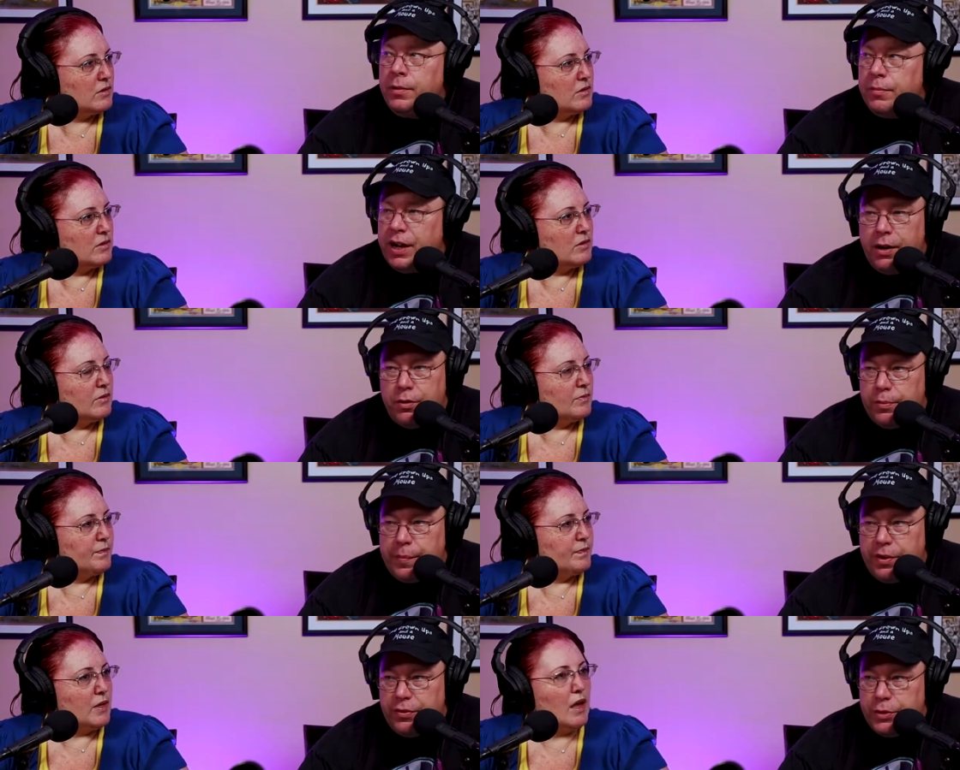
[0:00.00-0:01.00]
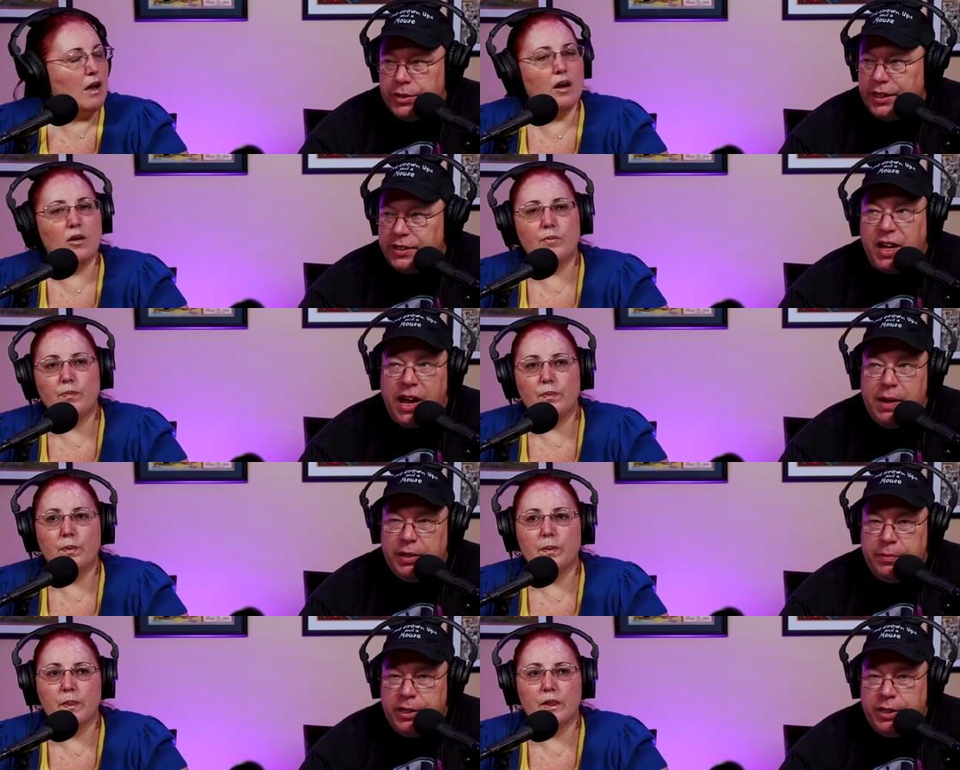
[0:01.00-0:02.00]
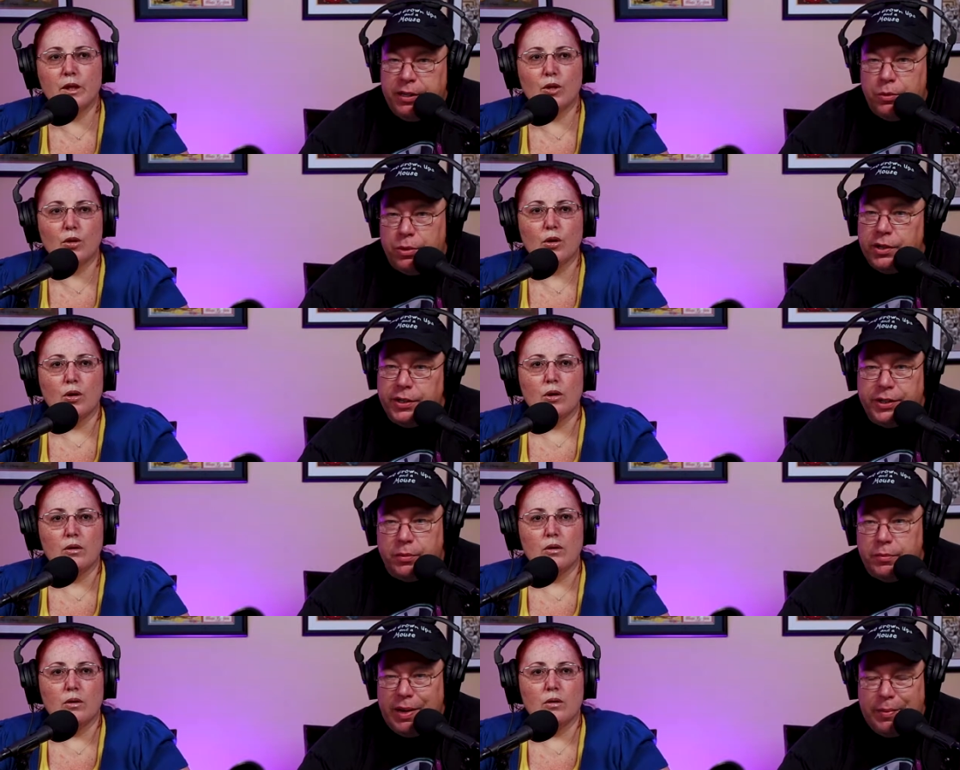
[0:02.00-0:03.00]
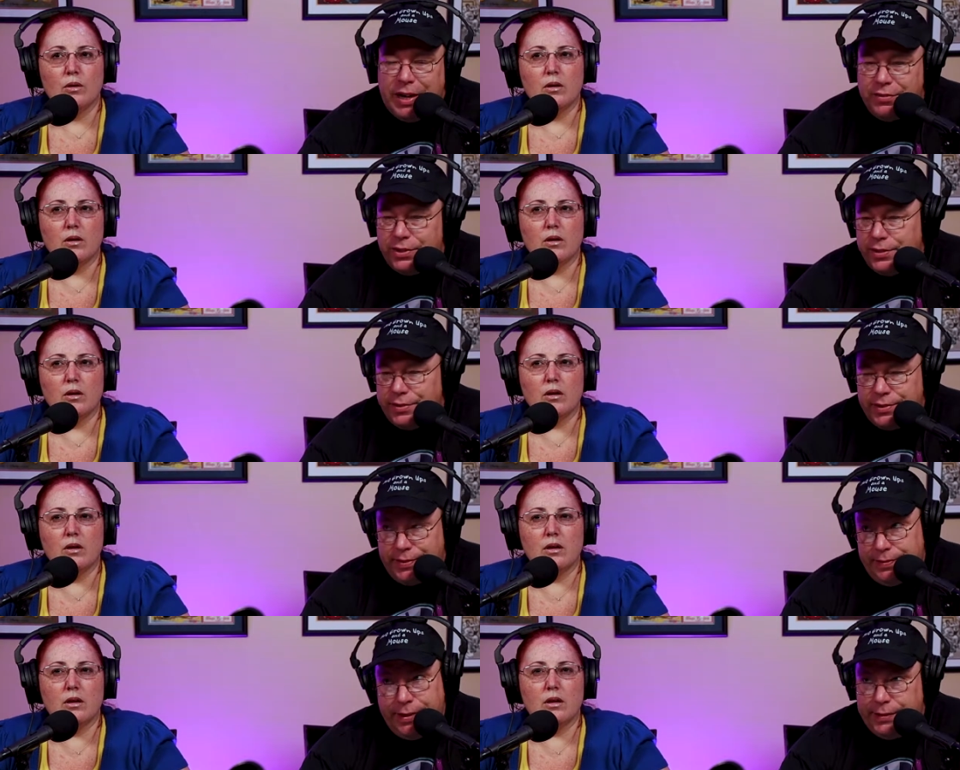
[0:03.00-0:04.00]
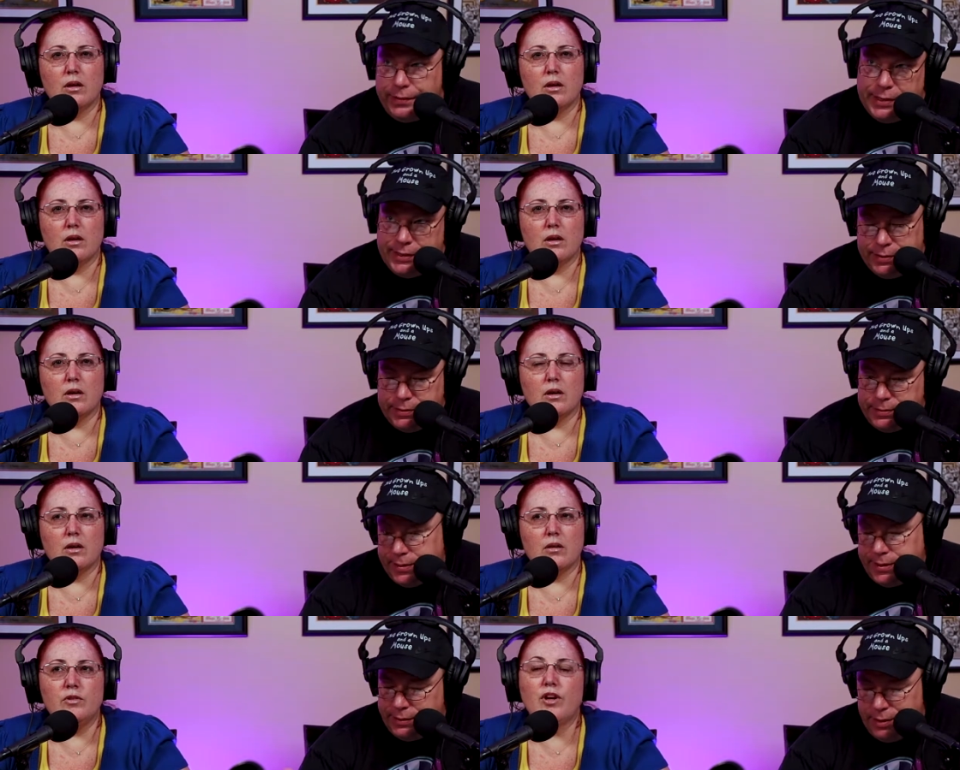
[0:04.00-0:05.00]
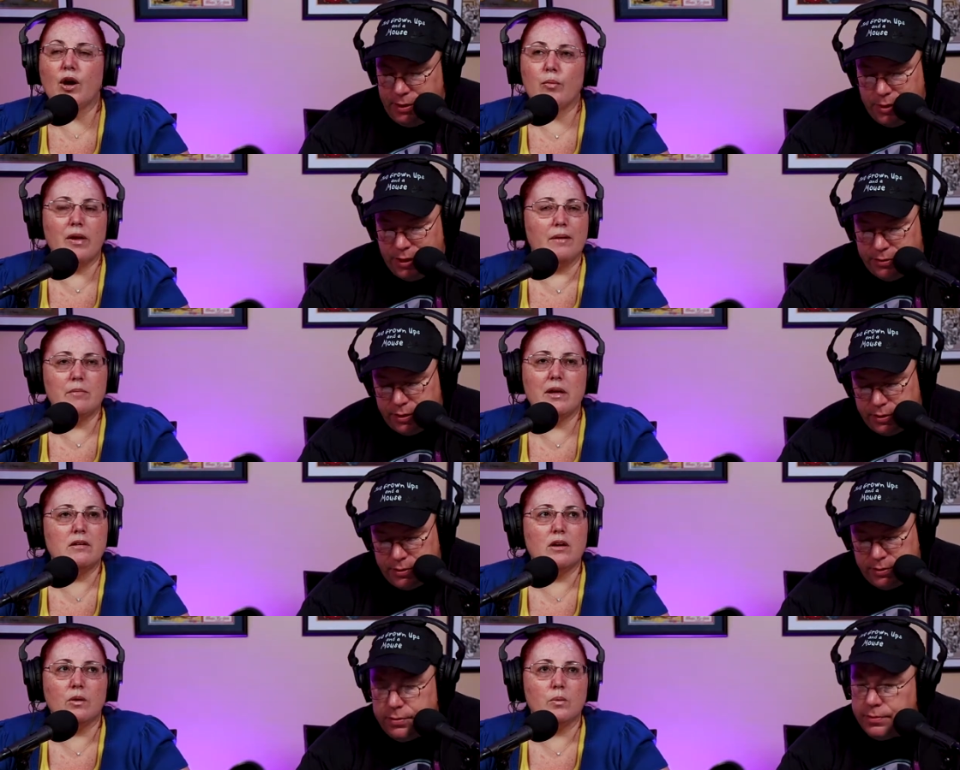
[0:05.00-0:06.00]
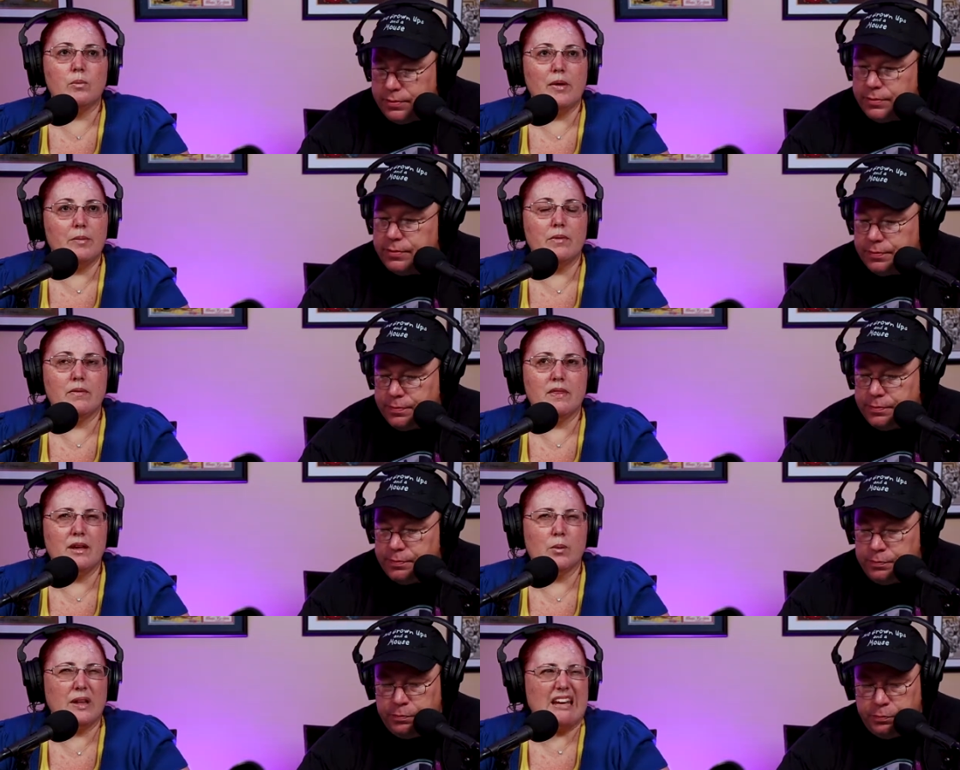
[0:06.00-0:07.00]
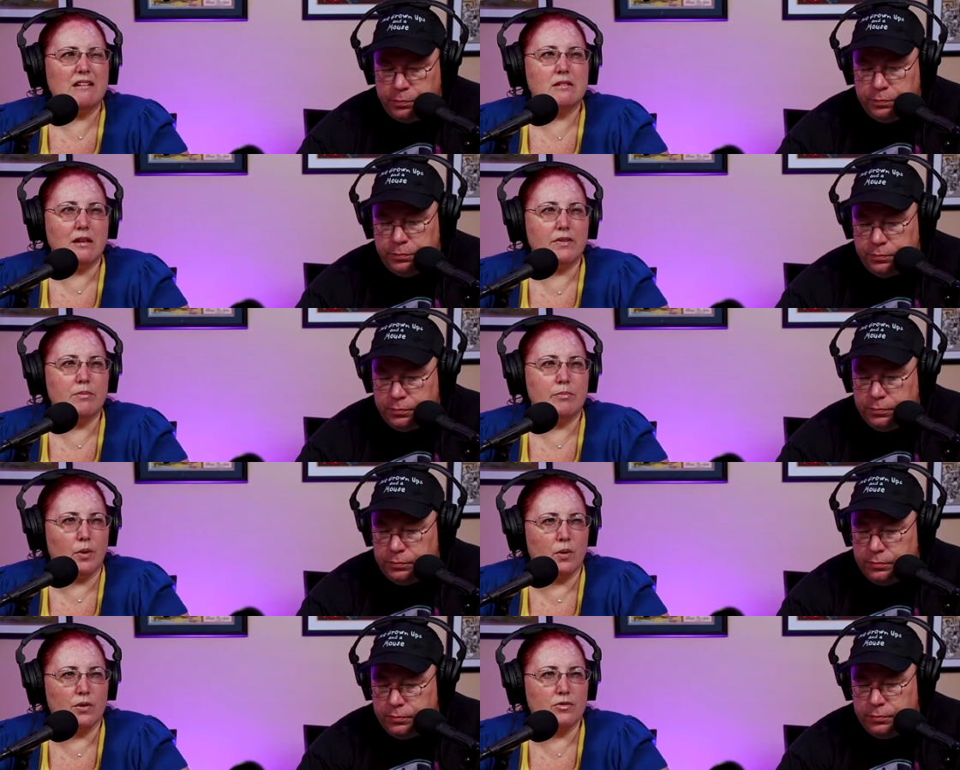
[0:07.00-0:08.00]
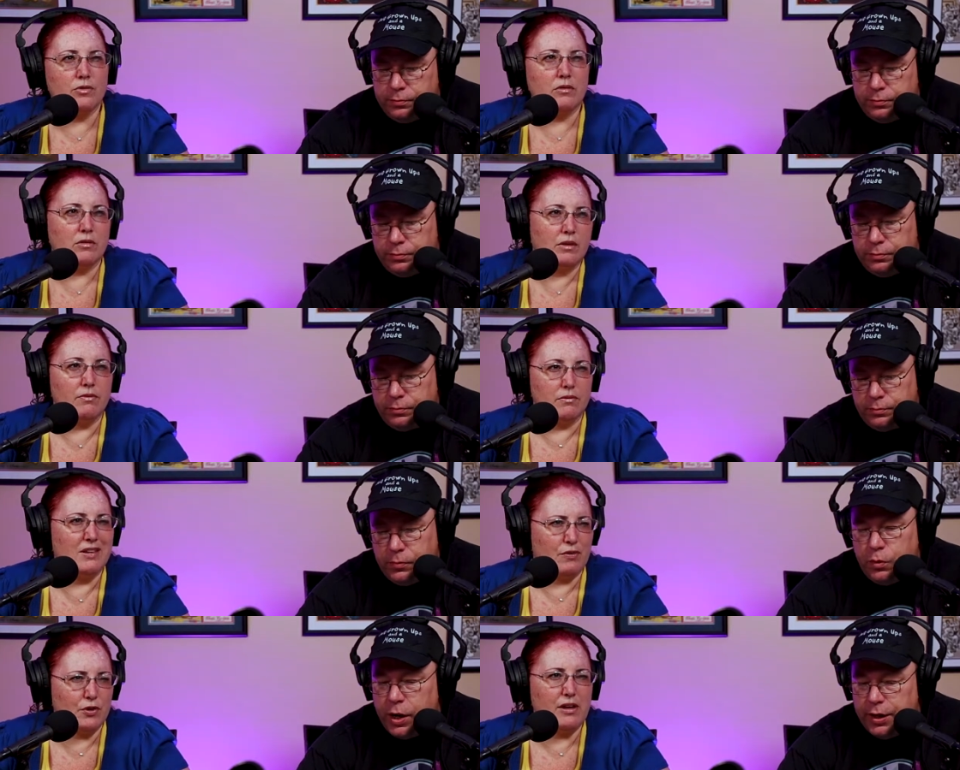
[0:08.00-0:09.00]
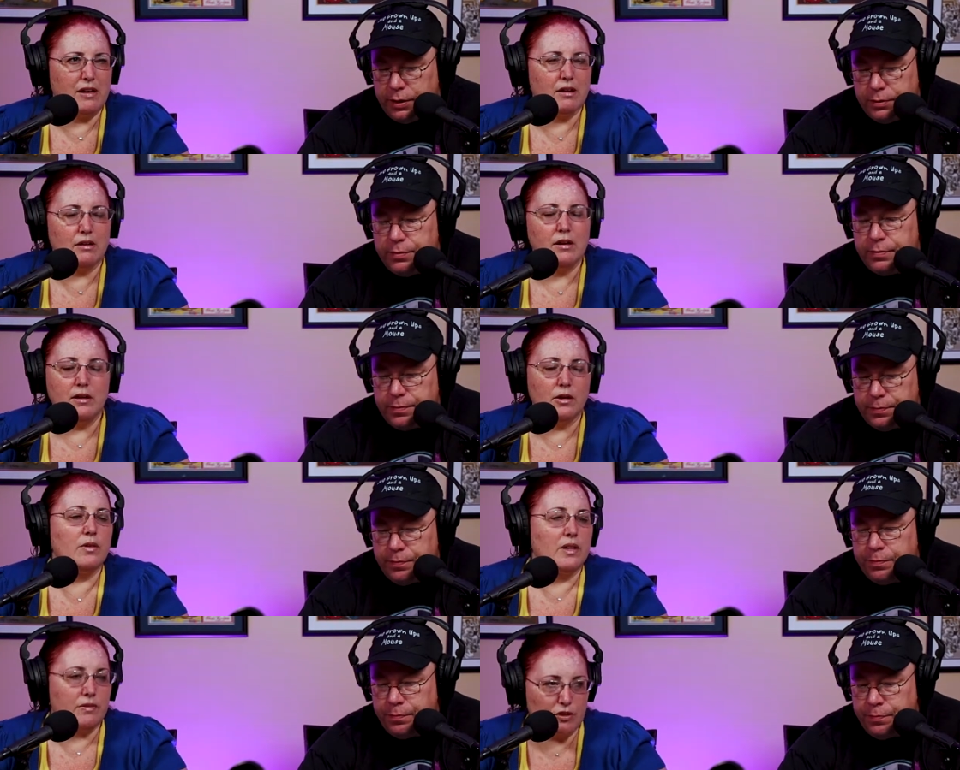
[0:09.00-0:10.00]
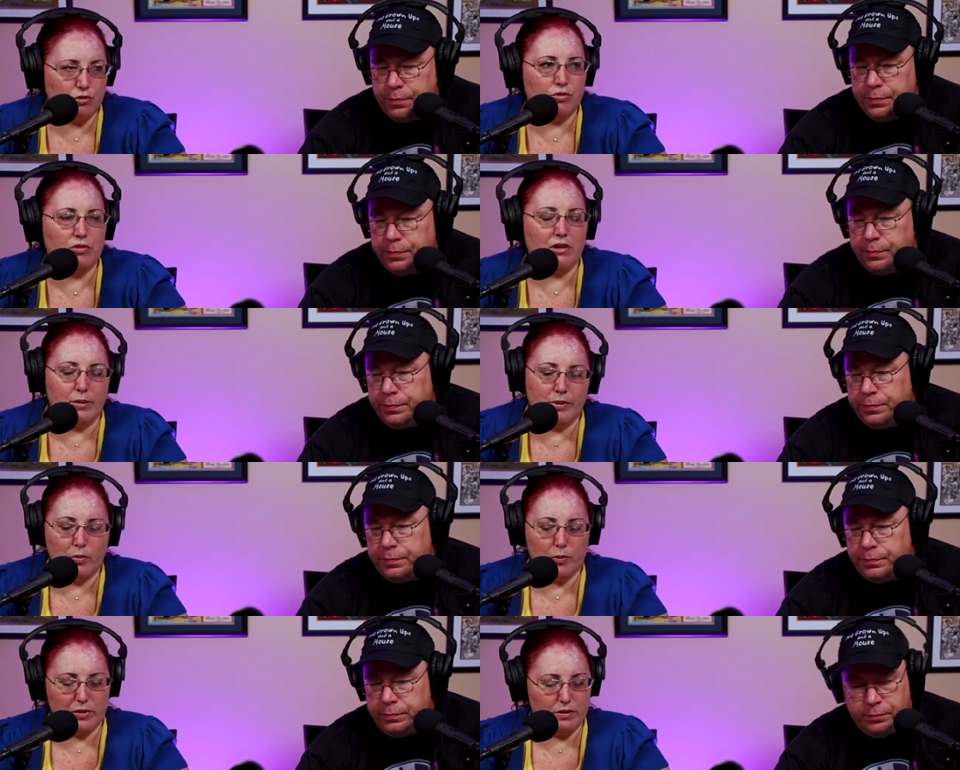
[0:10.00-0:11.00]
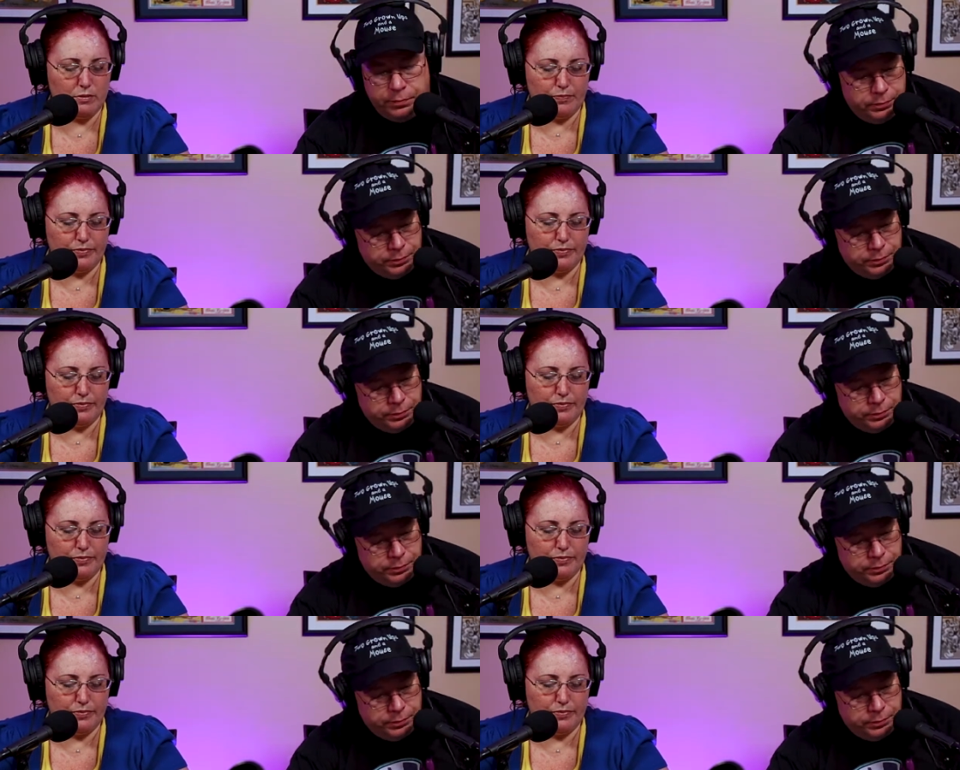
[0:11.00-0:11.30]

Speaker 1: but I don't remember if it was like oh. a time limit or you know maybe after eight o'clock or nine o'clock. No, whatever. I mean,
Speaker 2: no, maybe there were like seven bars, give, give right. or take. You know, the Adventurers Club and the one with the